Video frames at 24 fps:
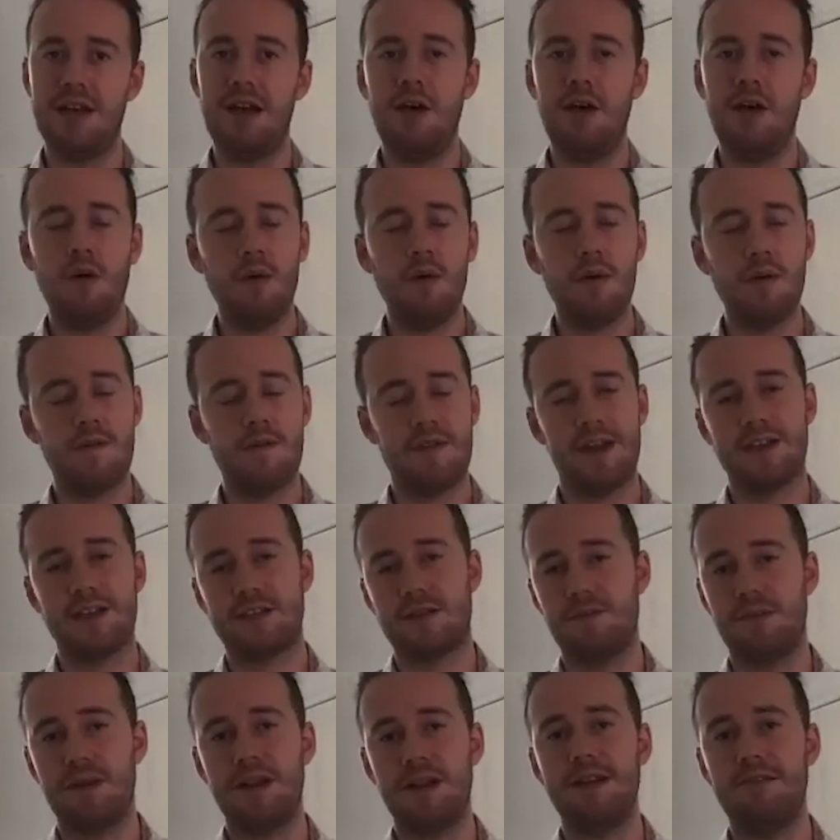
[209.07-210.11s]
All of that's
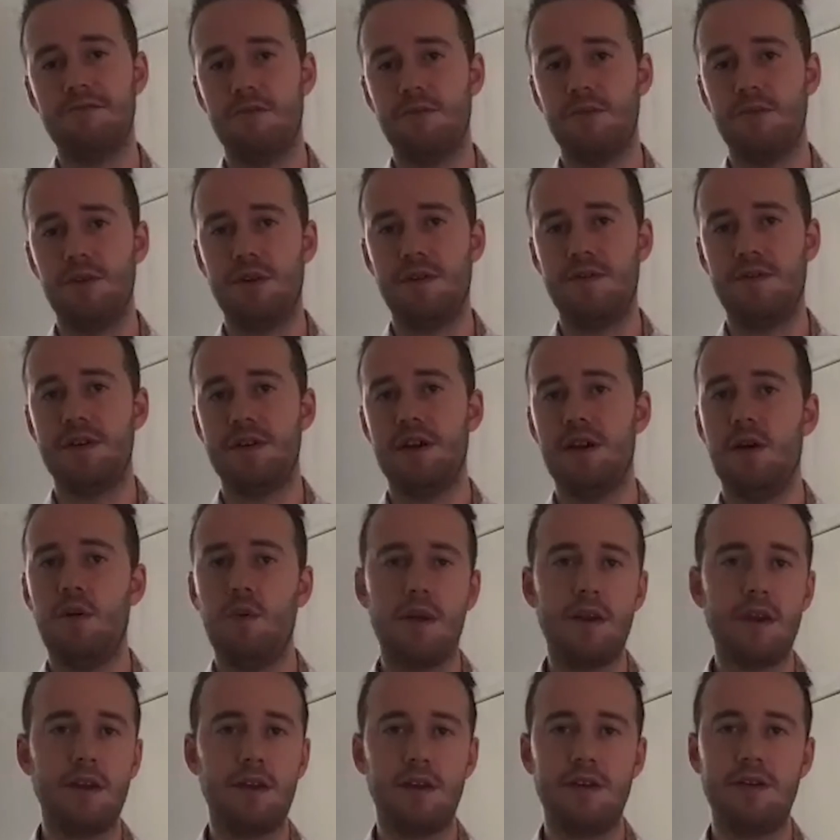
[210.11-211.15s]
completely removed
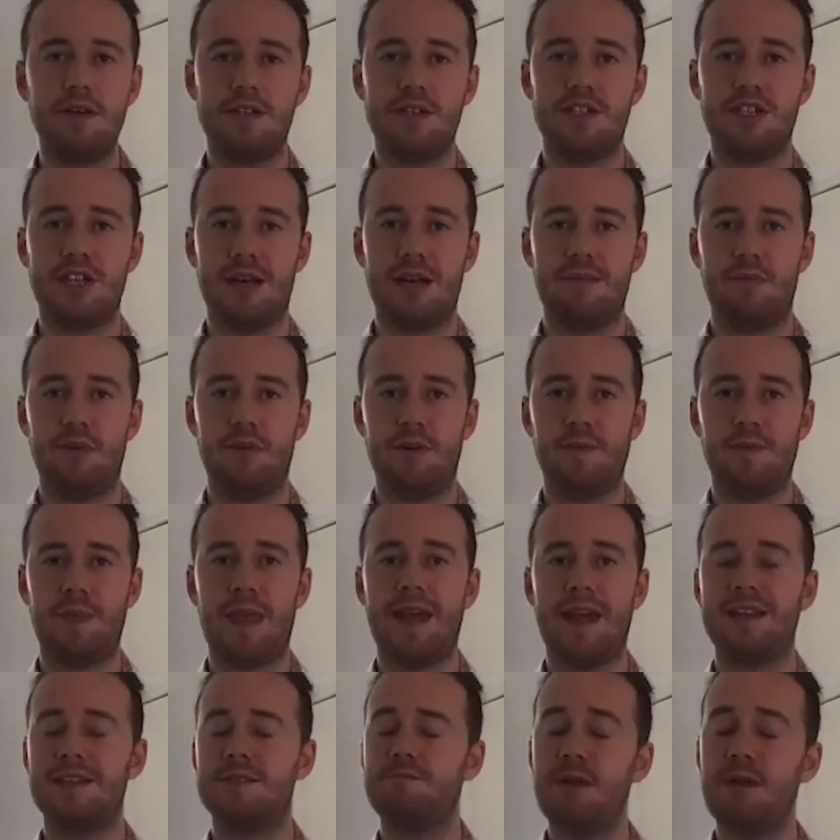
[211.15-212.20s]
when you use a chatbot,
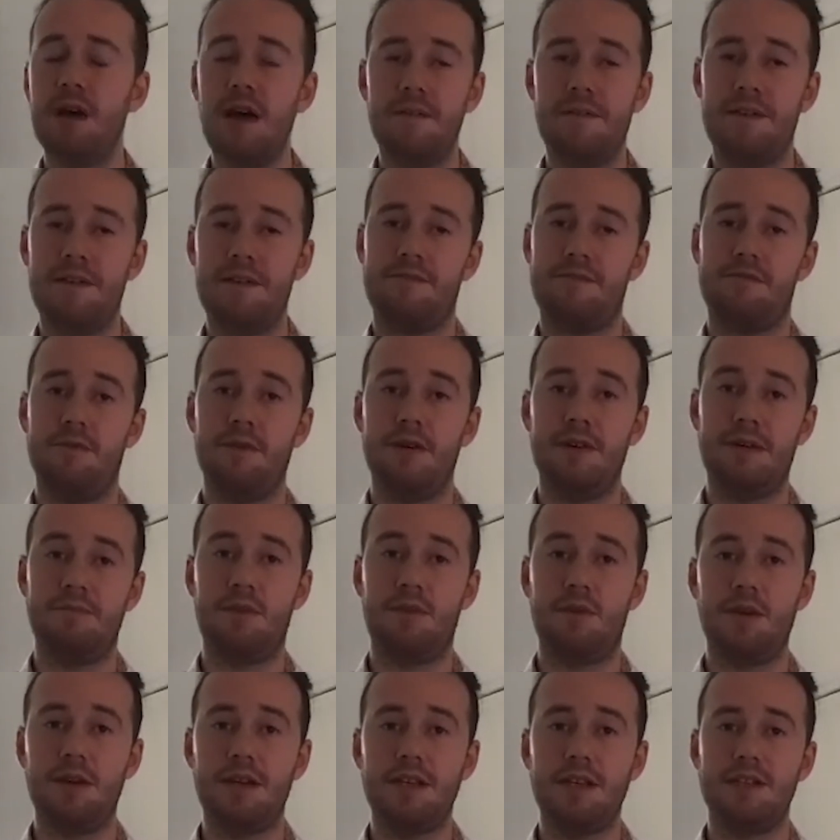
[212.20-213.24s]
and it's perfect for remote
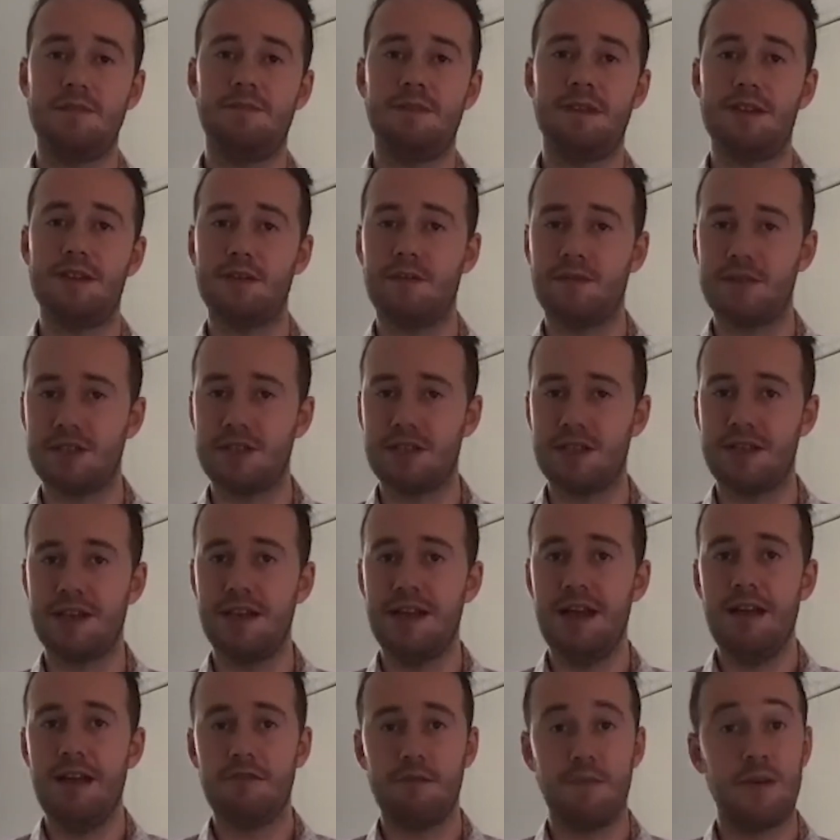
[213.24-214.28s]
employees because obviously
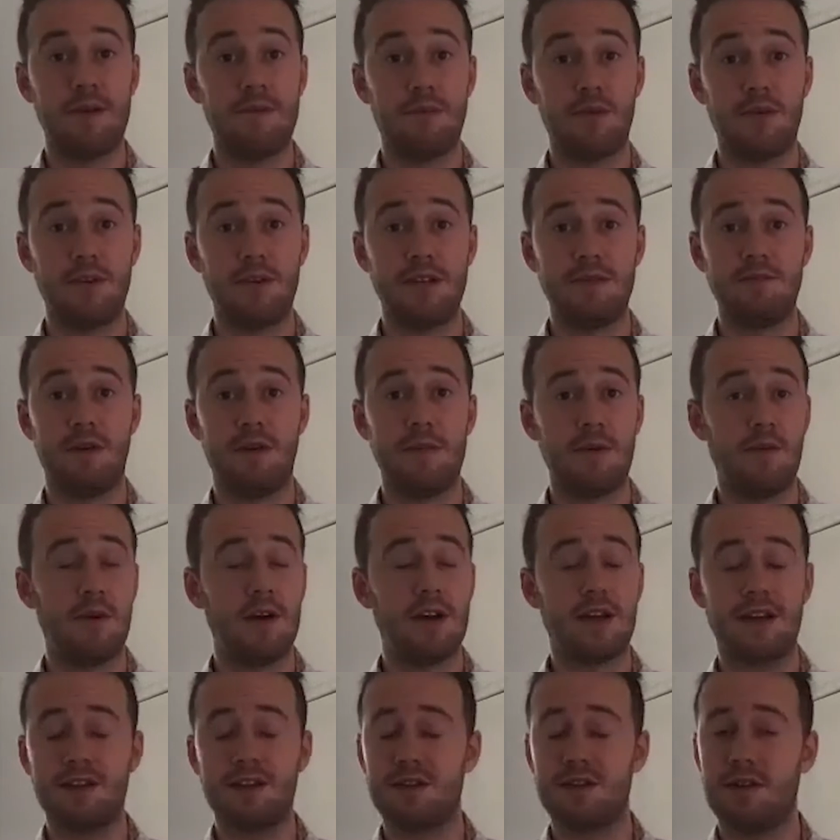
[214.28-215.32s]
remote employees might be
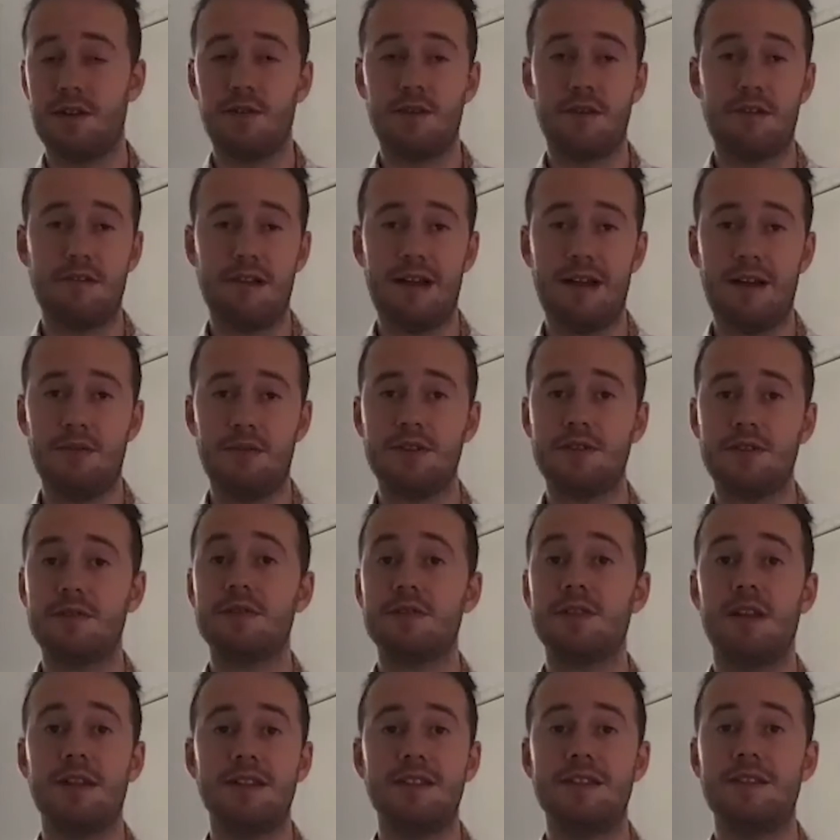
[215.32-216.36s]
working longer hours,
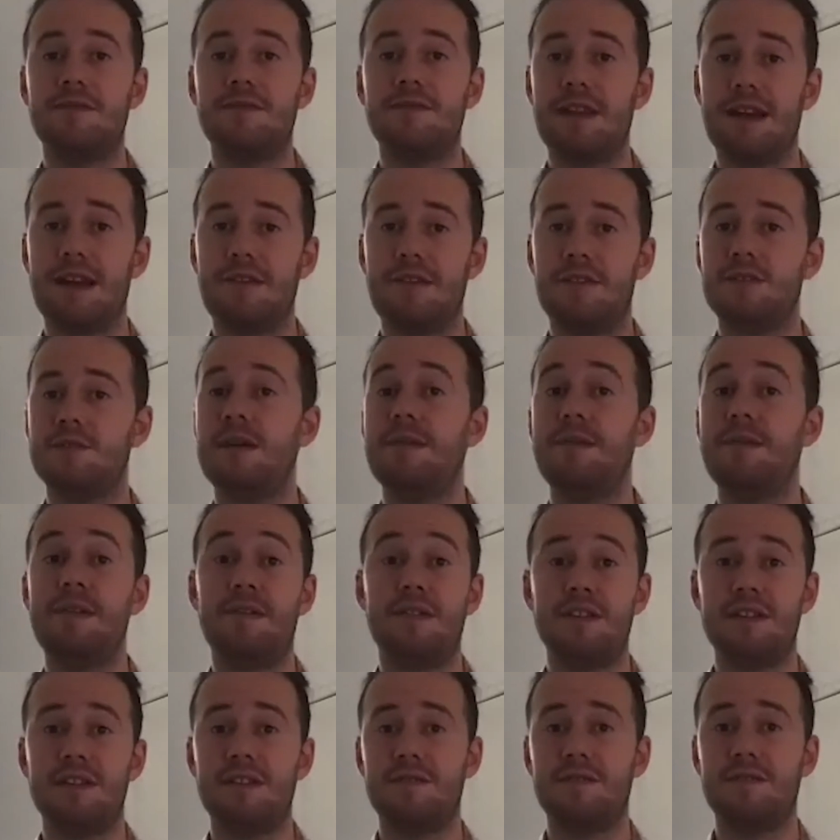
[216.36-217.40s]
slightly different hours, maybe in
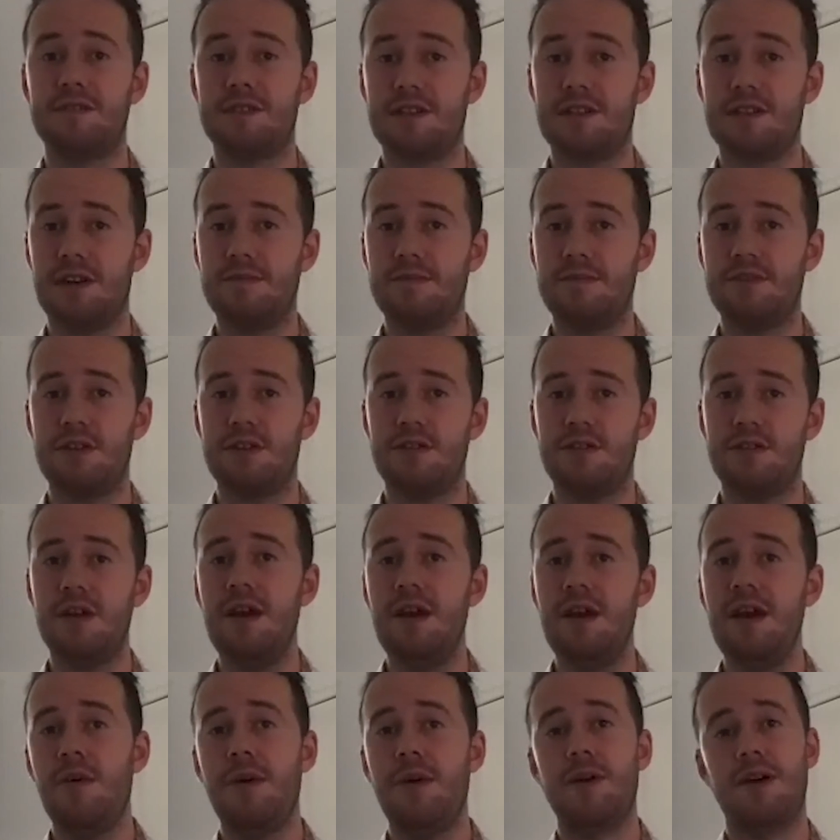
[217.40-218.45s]
a different time zone,
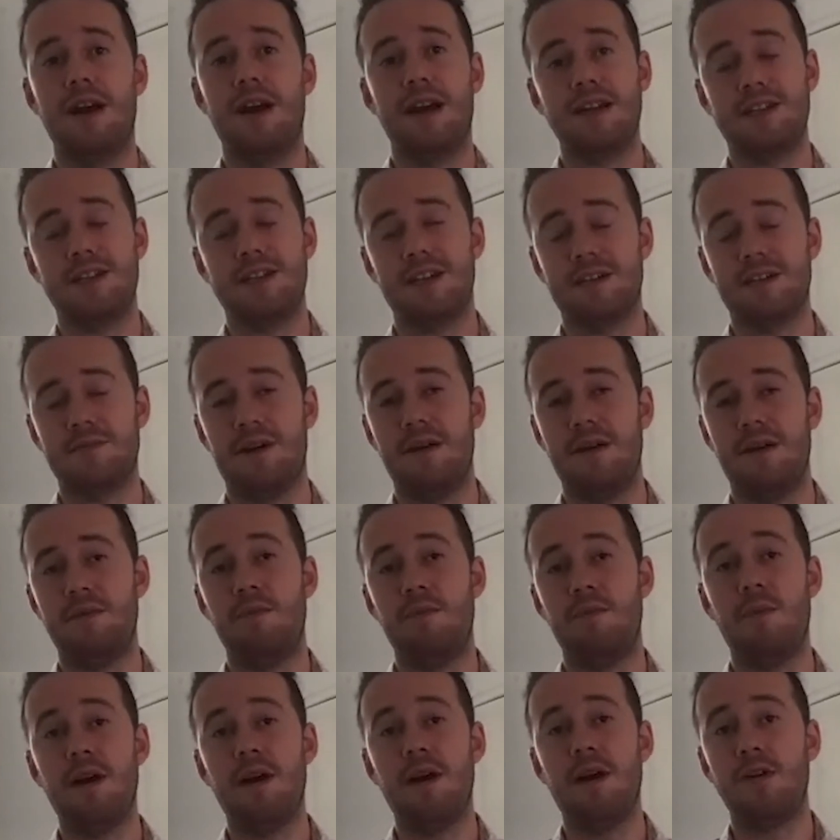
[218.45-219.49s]
or your HR department
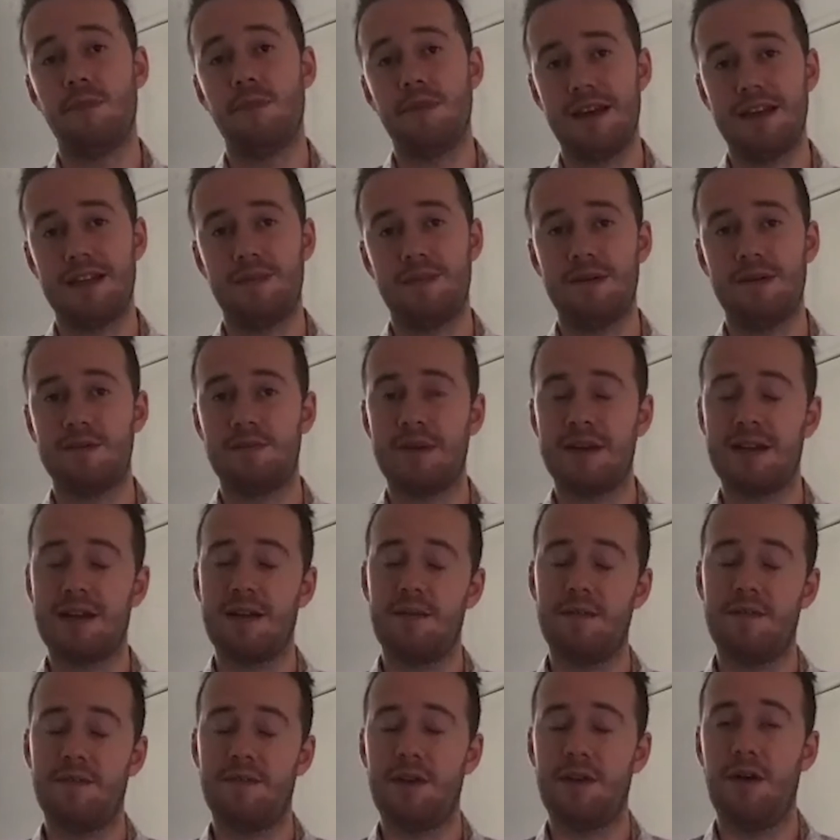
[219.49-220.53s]
might not be there to be able to pick
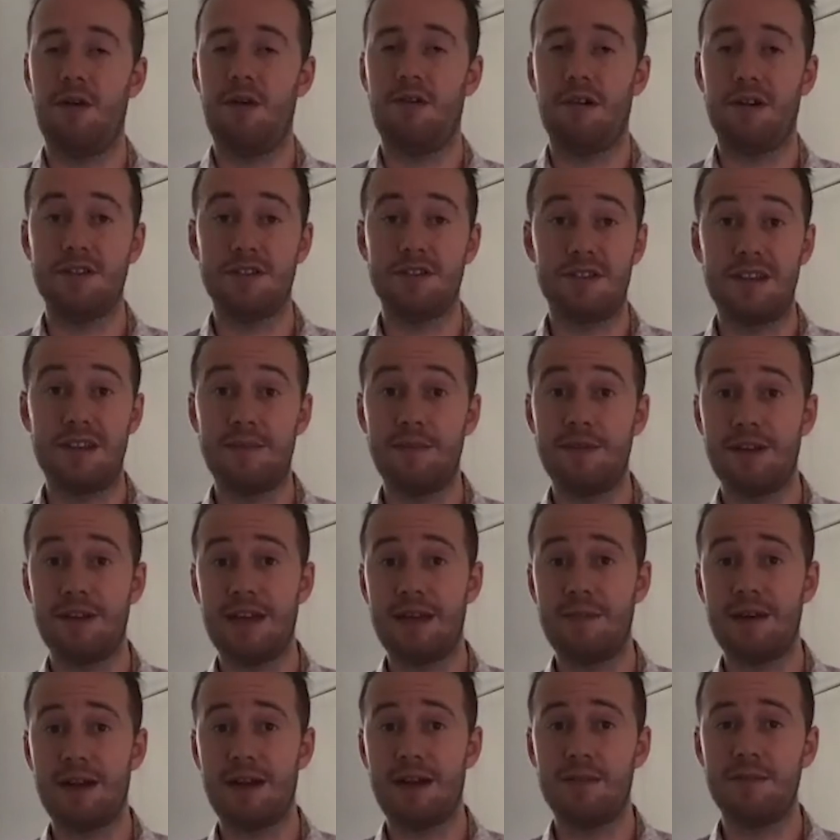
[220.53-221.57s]
up the phone and answer an
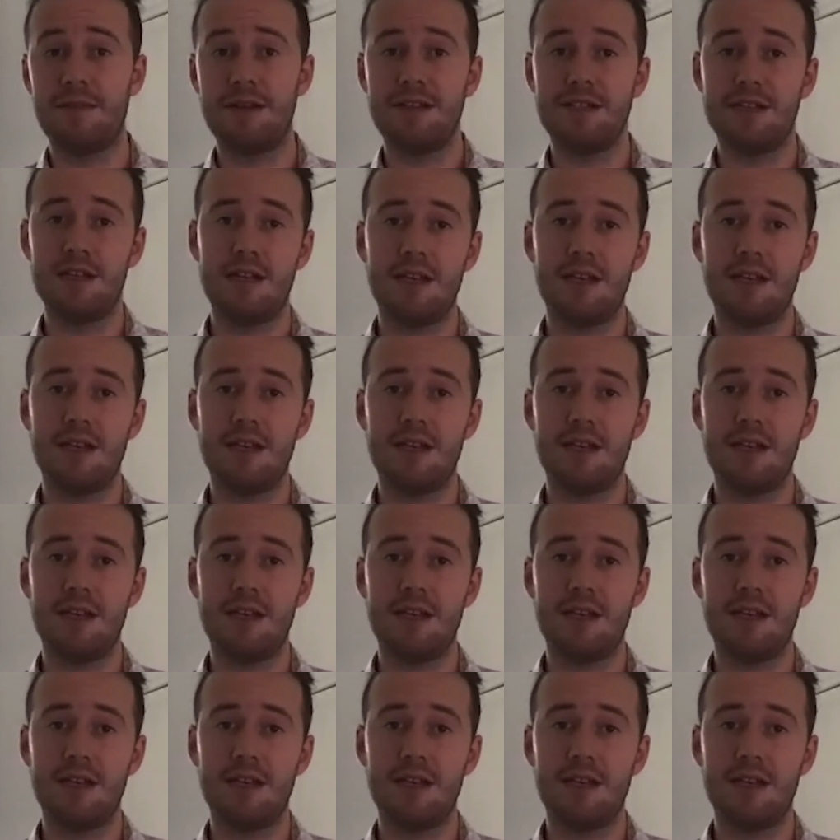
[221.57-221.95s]
email immediately.